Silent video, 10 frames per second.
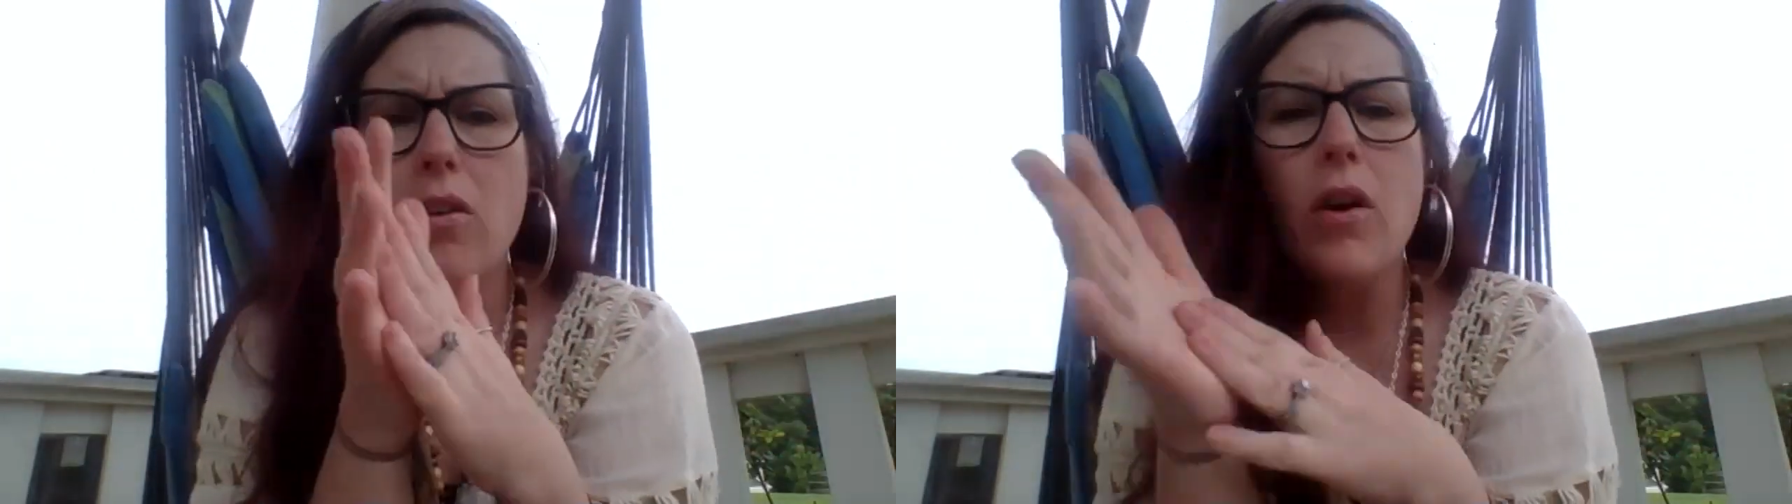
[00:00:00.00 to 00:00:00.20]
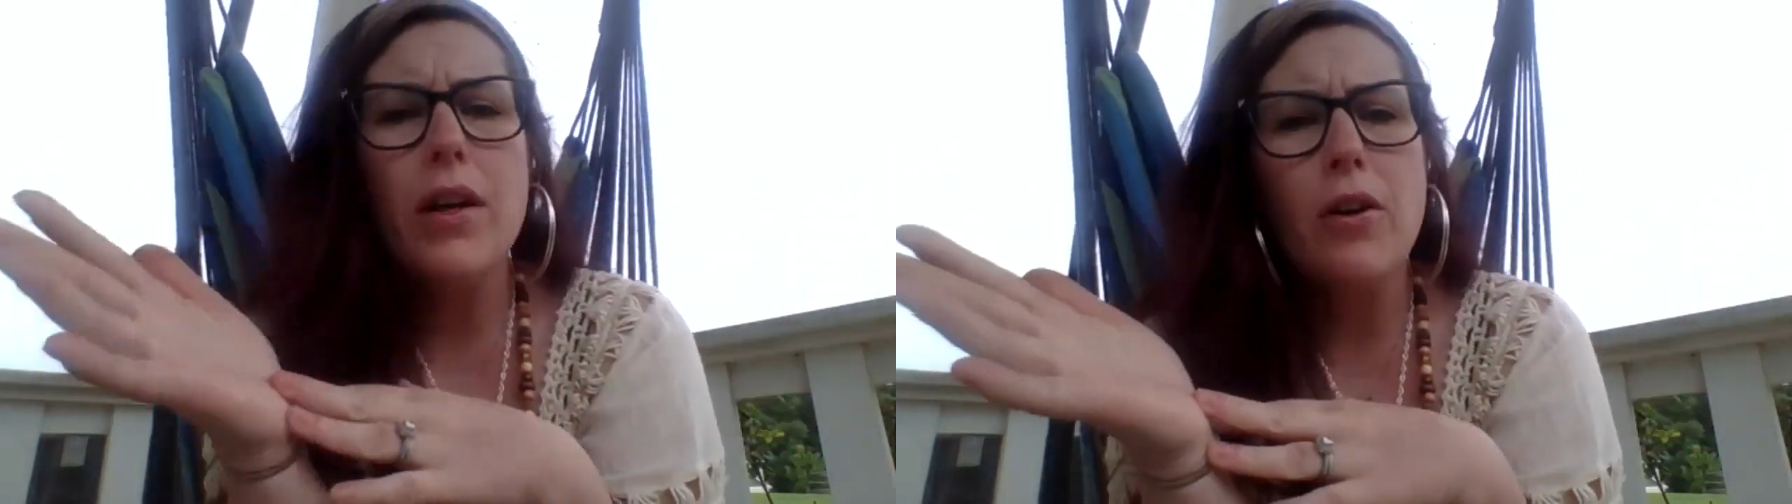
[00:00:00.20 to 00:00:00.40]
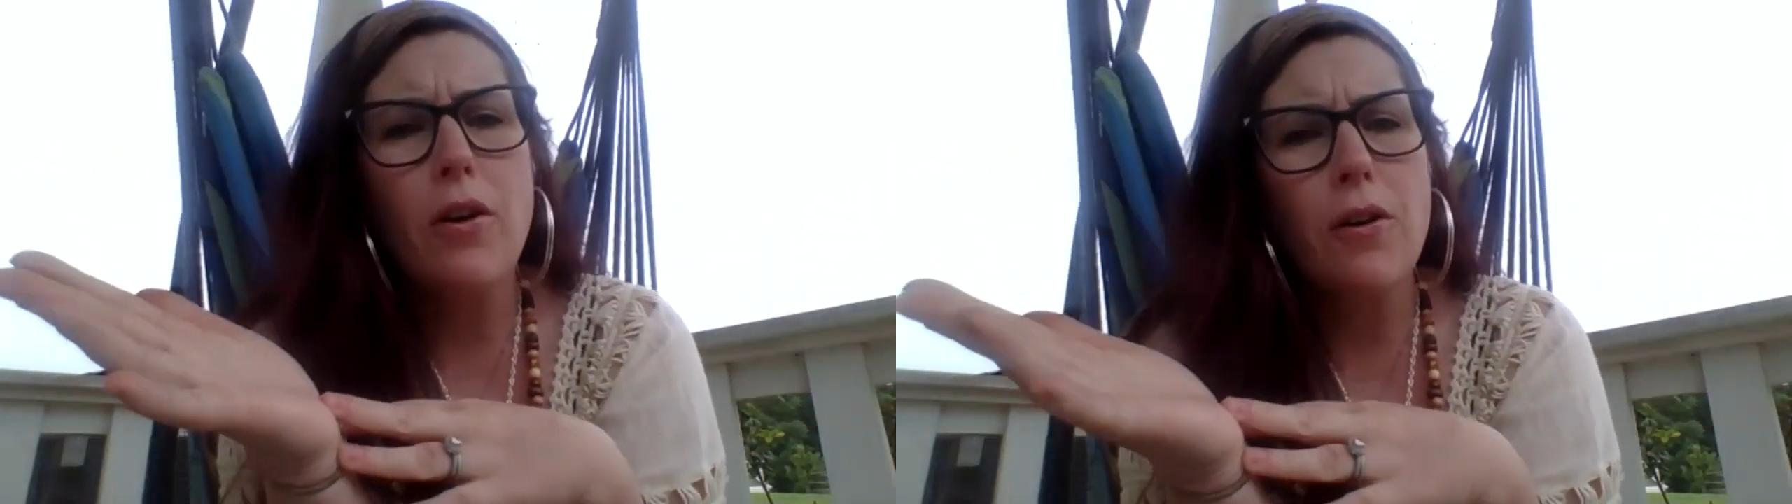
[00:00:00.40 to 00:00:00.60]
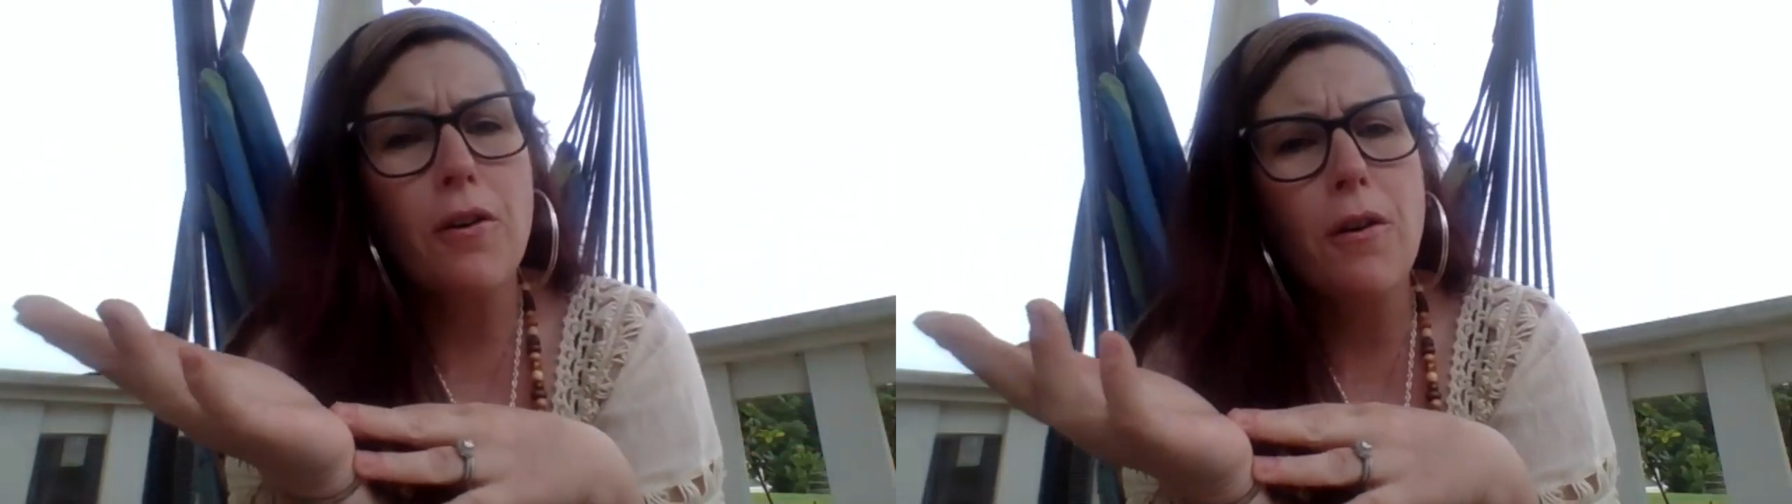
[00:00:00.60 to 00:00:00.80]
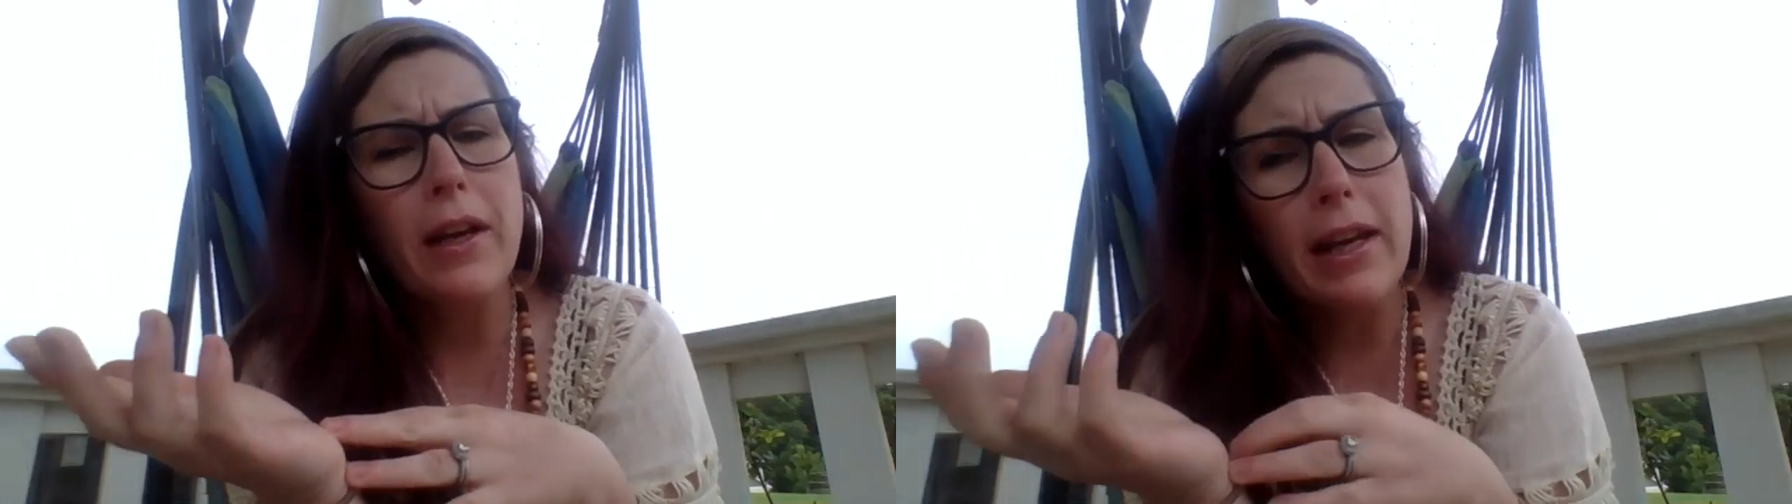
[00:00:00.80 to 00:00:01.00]
on
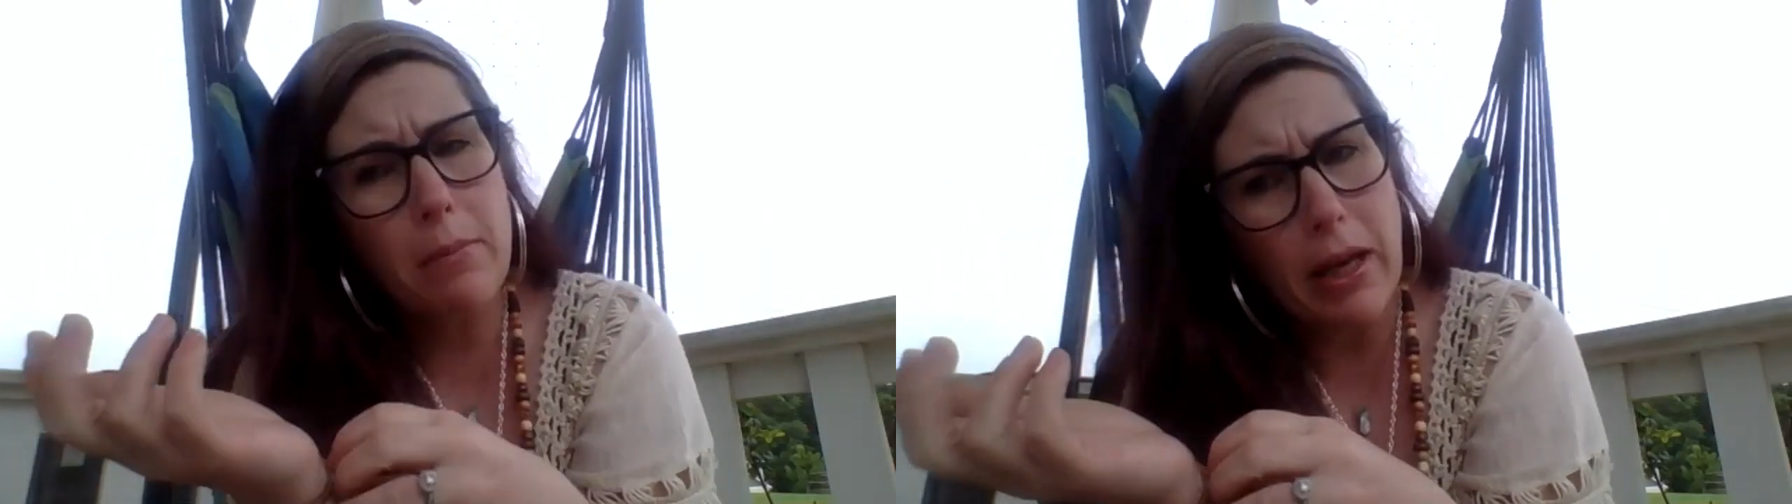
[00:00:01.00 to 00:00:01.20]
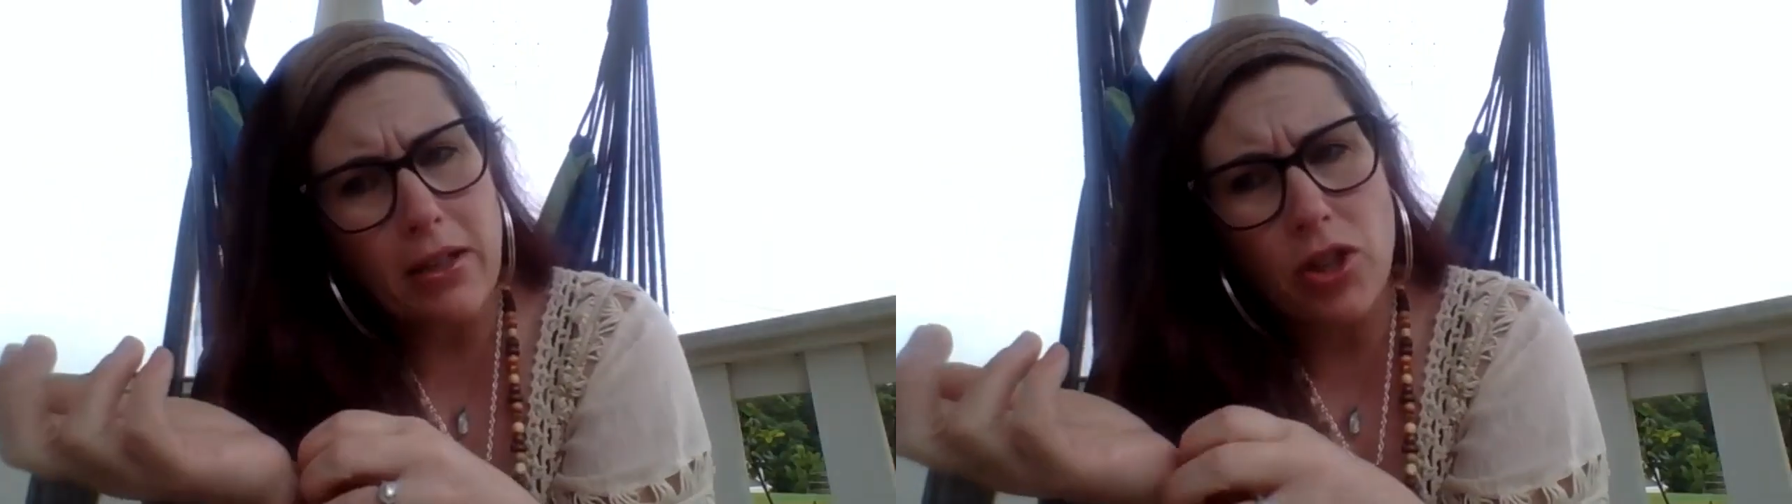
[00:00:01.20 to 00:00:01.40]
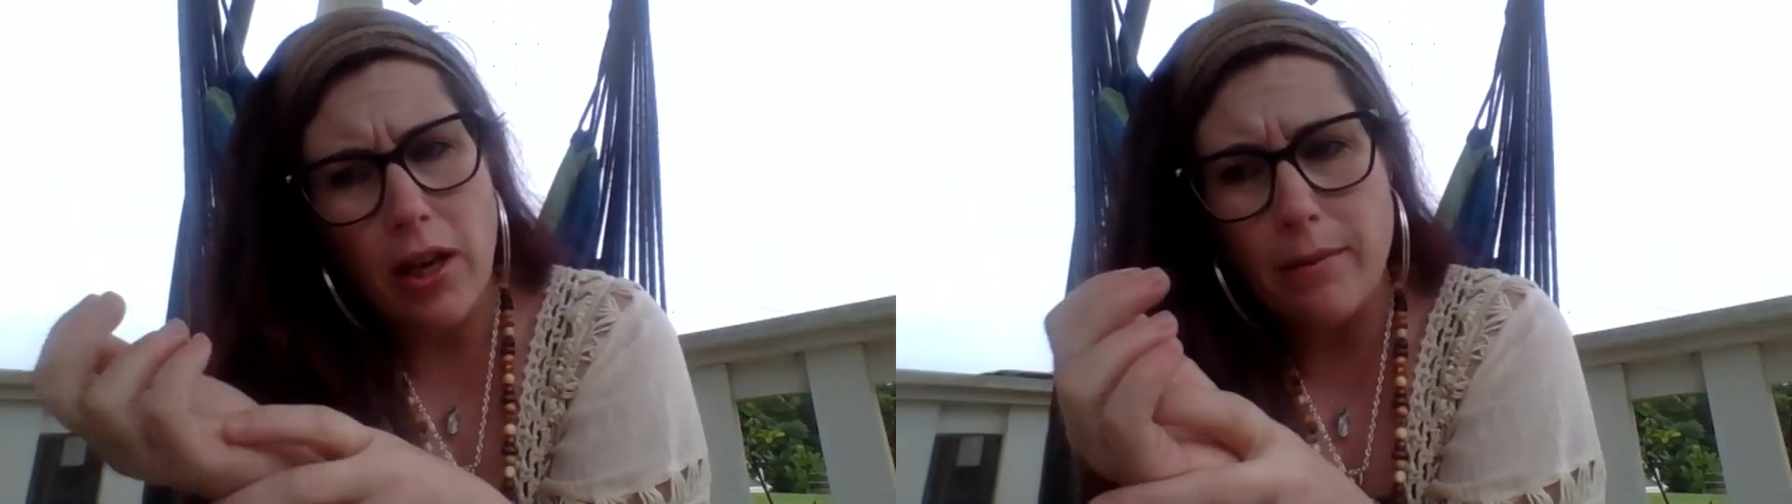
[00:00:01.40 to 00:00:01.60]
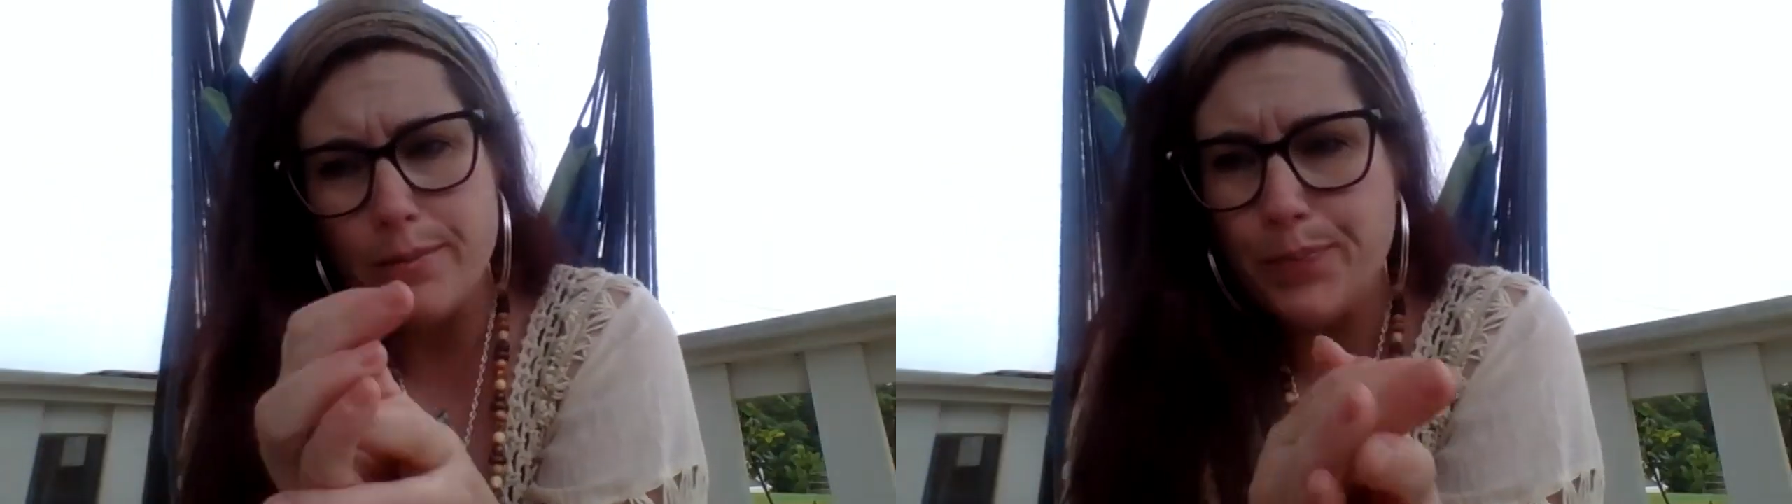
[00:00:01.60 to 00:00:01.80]
her eBay shop.